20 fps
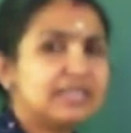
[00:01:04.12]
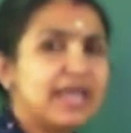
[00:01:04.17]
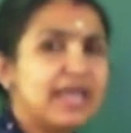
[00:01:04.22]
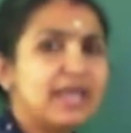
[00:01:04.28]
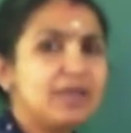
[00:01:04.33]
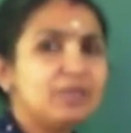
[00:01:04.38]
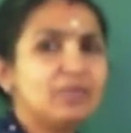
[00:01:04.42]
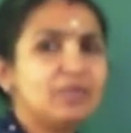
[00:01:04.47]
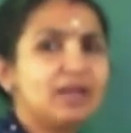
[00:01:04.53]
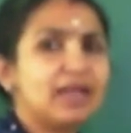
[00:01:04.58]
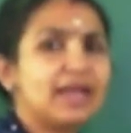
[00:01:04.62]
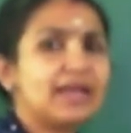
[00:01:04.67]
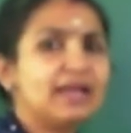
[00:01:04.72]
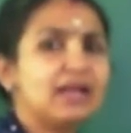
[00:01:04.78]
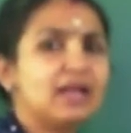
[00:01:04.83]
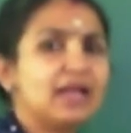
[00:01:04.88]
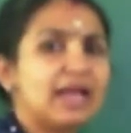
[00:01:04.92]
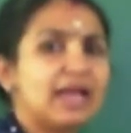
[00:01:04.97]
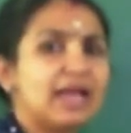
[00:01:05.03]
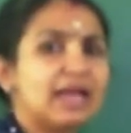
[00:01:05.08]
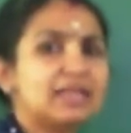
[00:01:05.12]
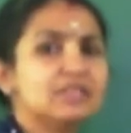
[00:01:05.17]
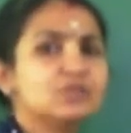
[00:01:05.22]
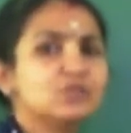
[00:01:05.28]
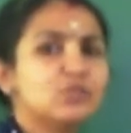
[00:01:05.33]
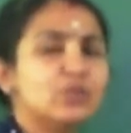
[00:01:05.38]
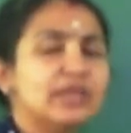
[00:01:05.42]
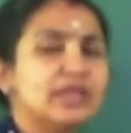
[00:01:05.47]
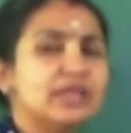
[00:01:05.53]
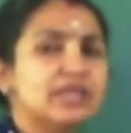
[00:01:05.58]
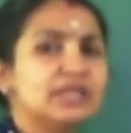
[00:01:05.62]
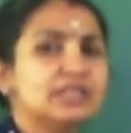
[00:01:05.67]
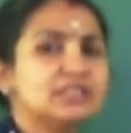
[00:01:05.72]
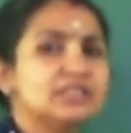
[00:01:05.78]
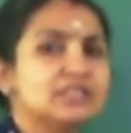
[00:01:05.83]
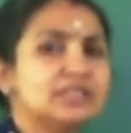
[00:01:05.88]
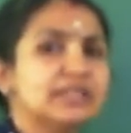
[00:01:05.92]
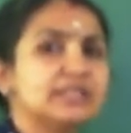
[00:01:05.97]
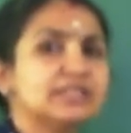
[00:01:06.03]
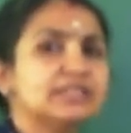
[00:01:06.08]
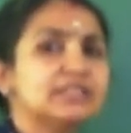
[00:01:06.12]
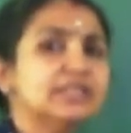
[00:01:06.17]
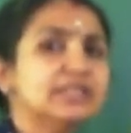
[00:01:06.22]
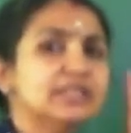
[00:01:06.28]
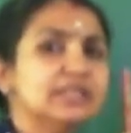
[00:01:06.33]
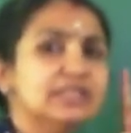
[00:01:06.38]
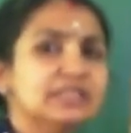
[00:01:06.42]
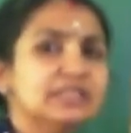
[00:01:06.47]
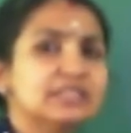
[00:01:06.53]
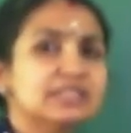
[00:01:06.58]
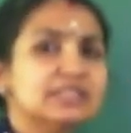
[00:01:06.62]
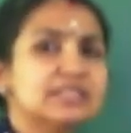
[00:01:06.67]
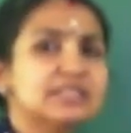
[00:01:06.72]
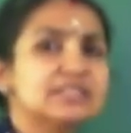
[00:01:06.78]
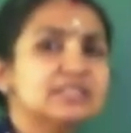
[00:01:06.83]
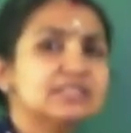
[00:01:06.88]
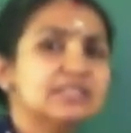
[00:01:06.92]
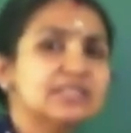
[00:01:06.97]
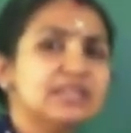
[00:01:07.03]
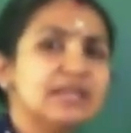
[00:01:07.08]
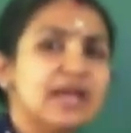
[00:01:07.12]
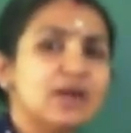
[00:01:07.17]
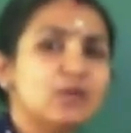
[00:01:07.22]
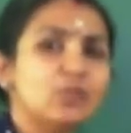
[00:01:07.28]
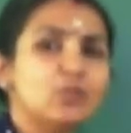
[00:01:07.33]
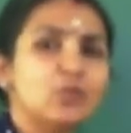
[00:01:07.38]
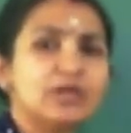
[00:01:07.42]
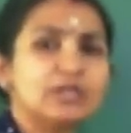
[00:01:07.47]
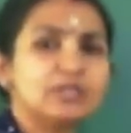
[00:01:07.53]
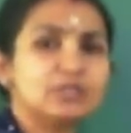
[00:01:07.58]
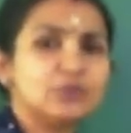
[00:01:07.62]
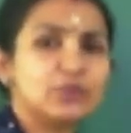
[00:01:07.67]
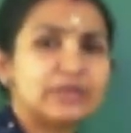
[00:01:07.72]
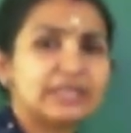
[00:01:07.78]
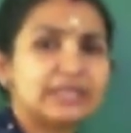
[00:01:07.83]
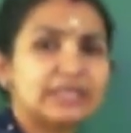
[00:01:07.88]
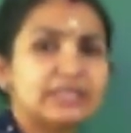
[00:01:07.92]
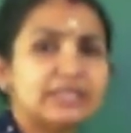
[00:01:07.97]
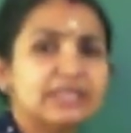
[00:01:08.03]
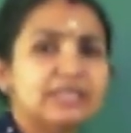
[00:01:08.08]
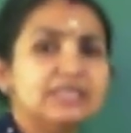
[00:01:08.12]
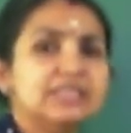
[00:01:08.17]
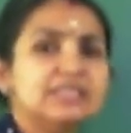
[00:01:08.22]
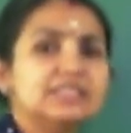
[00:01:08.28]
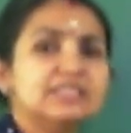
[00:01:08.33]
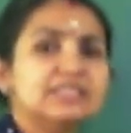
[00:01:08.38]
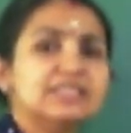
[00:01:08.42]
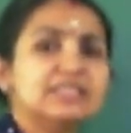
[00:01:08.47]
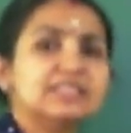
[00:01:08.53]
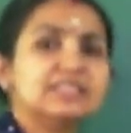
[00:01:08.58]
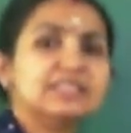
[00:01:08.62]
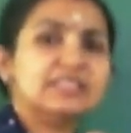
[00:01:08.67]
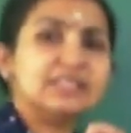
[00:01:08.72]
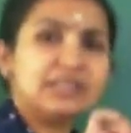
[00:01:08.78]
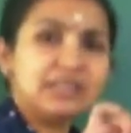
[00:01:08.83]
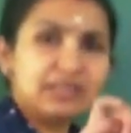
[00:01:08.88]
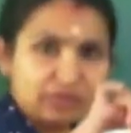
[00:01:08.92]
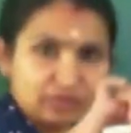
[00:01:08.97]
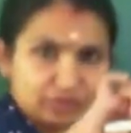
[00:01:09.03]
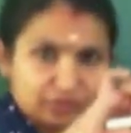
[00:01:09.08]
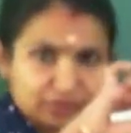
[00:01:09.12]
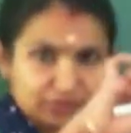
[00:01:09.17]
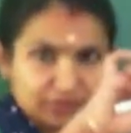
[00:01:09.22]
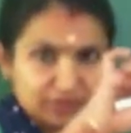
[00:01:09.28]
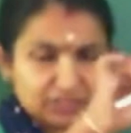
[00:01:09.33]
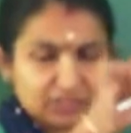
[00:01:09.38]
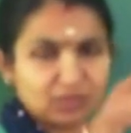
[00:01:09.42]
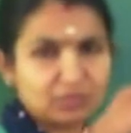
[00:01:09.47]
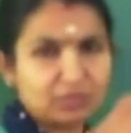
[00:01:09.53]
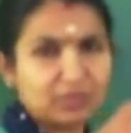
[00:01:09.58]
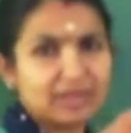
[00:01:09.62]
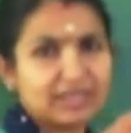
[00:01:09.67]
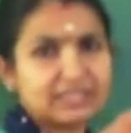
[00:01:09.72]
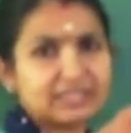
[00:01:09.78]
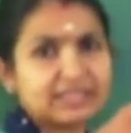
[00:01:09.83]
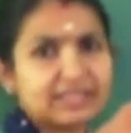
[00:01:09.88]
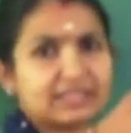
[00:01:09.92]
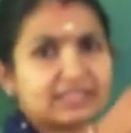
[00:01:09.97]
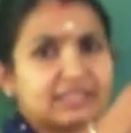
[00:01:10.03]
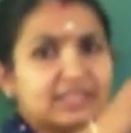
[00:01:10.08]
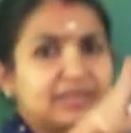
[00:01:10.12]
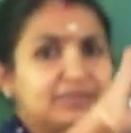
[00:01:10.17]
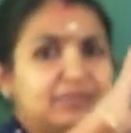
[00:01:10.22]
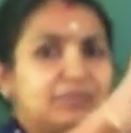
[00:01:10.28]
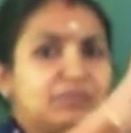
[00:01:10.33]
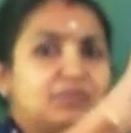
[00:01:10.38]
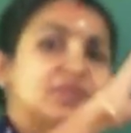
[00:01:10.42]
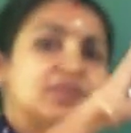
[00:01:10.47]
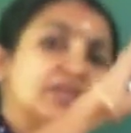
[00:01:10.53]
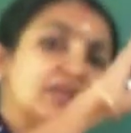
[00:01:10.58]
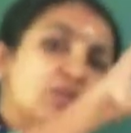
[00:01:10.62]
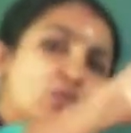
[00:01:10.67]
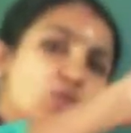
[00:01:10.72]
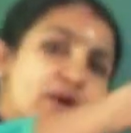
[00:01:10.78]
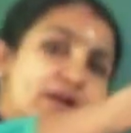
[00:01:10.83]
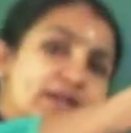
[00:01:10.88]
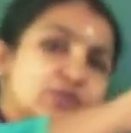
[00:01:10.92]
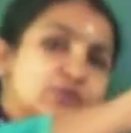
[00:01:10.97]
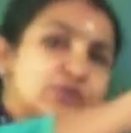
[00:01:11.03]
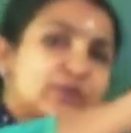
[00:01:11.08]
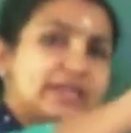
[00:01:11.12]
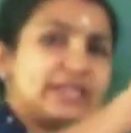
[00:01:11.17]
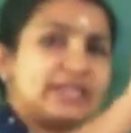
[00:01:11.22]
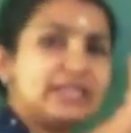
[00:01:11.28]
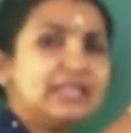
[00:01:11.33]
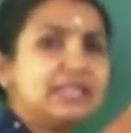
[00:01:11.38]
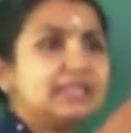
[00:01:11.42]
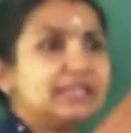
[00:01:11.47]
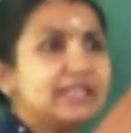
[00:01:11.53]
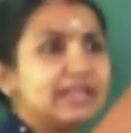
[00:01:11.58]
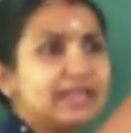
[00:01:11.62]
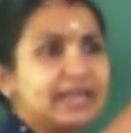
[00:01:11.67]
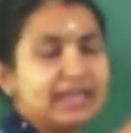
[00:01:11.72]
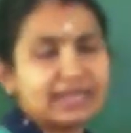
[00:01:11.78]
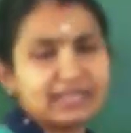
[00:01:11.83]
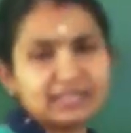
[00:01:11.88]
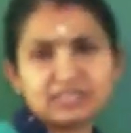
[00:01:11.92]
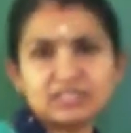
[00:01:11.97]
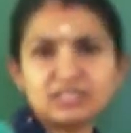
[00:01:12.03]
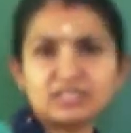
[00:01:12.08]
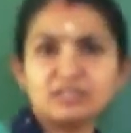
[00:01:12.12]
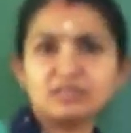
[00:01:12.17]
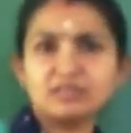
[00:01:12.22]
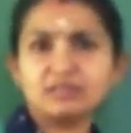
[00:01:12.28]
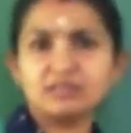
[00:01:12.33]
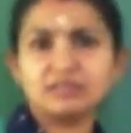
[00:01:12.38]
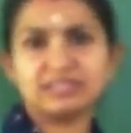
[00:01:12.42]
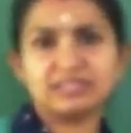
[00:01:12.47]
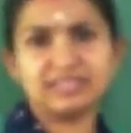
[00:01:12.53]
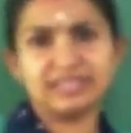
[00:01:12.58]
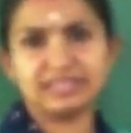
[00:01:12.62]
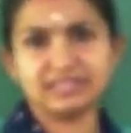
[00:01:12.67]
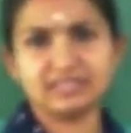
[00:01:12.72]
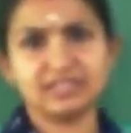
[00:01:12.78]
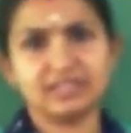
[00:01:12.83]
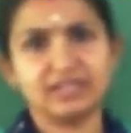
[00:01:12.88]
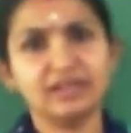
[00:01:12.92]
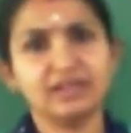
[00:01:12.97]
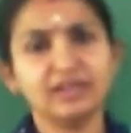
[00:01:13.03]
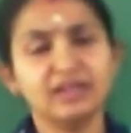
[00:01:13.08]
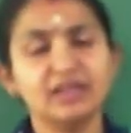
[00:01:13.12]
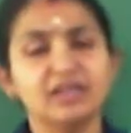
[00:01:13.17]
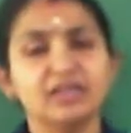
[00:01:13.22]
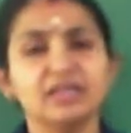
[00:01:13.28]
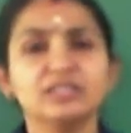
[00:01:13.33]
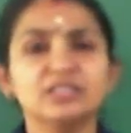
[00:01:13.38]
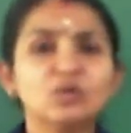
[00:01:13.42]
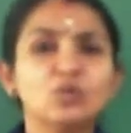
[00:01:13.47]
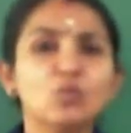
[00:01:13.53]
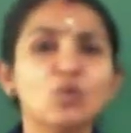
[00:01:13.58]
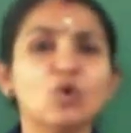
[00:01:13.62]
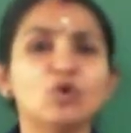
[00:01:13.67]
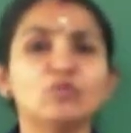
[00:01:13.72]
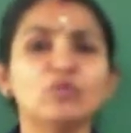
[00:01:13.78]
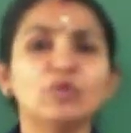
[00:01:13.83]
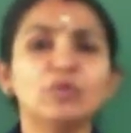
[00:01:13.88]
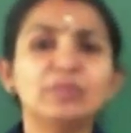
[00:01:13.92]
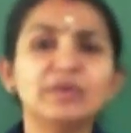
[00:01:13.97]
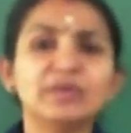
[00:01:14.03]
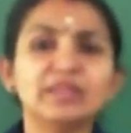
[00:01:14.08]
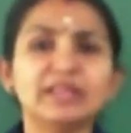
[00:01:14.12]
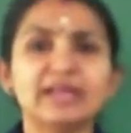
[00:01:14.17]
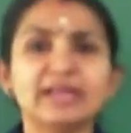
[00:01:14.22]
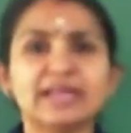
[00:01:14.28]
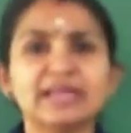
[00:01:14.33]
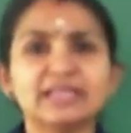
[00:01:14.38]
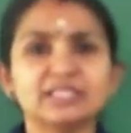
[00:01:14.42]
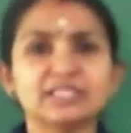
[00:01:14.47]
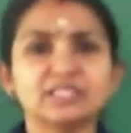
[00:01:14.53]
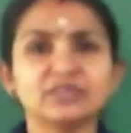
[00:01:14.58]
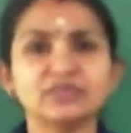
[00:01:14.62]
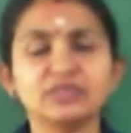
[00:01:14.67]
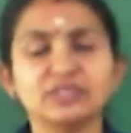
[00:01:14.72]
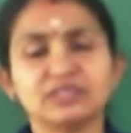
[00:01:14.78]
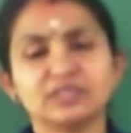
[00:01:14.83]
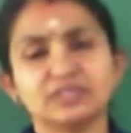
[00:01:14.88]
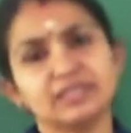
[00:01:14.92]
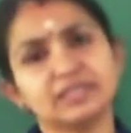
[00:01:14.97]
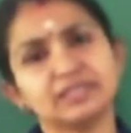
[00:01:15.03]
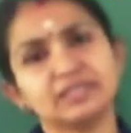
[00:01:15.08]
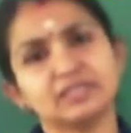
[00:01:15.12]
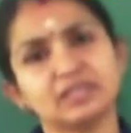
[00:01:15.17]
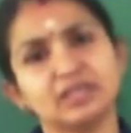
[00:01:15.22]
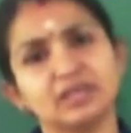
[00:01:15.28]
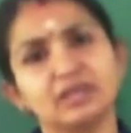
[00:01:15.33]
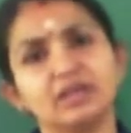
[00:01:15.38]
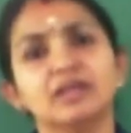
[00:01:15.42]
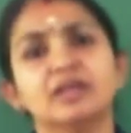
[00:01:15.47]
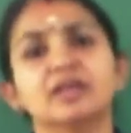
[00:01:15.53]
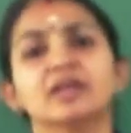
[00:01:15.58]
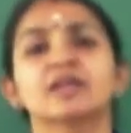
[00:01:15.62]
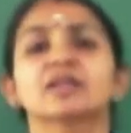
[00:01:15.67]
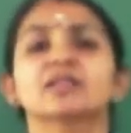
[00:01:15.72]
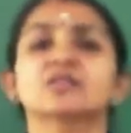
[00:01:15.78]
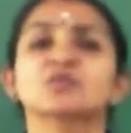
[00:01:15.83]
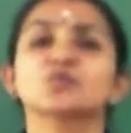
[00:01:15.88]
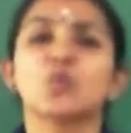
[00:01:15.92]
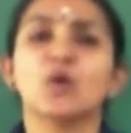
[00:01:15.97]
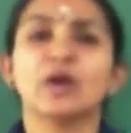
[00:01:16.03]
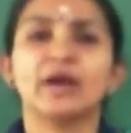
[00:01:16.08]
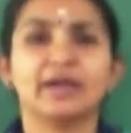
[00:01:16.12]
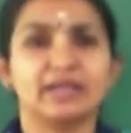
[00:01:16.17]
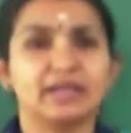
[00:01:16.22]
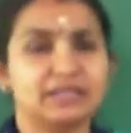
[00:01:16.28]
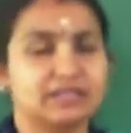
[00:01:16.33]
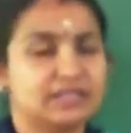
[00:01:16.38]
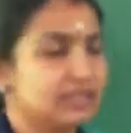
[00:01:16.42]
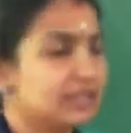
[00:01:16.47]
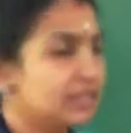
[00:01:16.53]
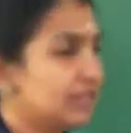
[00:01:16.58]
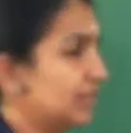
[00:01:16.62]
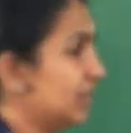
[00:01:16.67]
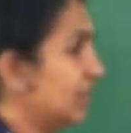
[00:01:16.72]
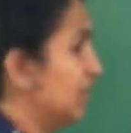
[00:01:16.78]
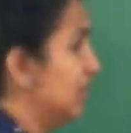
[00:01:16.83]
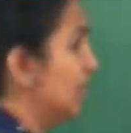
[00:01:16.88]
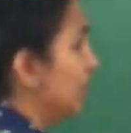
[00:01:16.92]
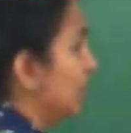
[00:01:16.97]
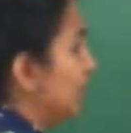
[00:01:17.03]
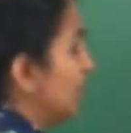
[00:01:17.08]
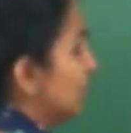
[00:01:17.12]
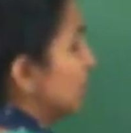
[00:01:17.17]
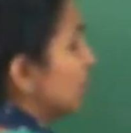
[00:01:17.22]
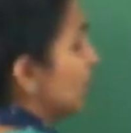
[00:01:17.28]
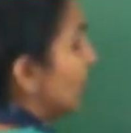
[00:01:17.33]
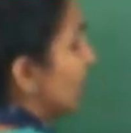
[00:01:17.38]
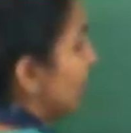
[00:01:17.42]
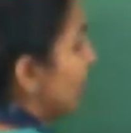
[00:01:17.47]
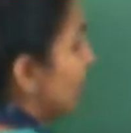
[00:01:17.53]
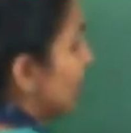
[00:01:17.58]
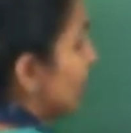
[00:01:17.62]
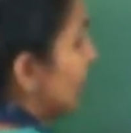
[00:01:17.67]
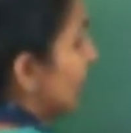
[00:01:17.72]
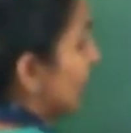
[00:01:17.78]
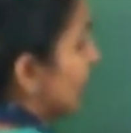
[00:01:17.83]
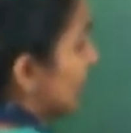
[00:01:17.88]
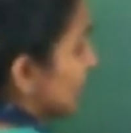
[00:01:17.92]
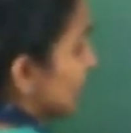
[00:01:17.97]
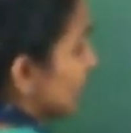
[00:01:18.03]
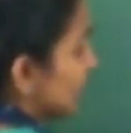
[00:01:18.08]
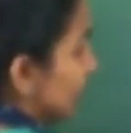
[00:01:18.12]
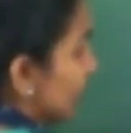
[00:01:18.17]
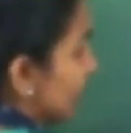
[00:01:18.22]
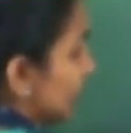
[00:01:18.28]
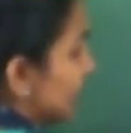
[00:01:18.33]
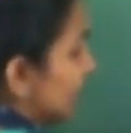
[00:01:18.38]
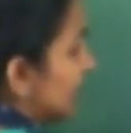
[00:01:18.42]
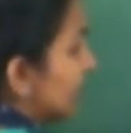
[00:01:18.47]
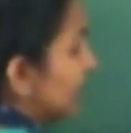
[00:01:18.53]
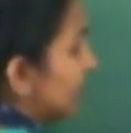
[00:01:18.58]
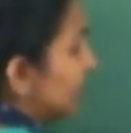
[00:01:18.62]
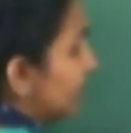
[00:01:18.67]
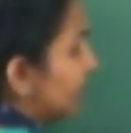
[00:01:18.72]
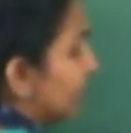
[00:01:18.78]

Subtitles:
same like as we constructed 60 and 120. 60 first bisecting, 120 the next 60. So what will be the next 60? It is 180. Means when we are constructing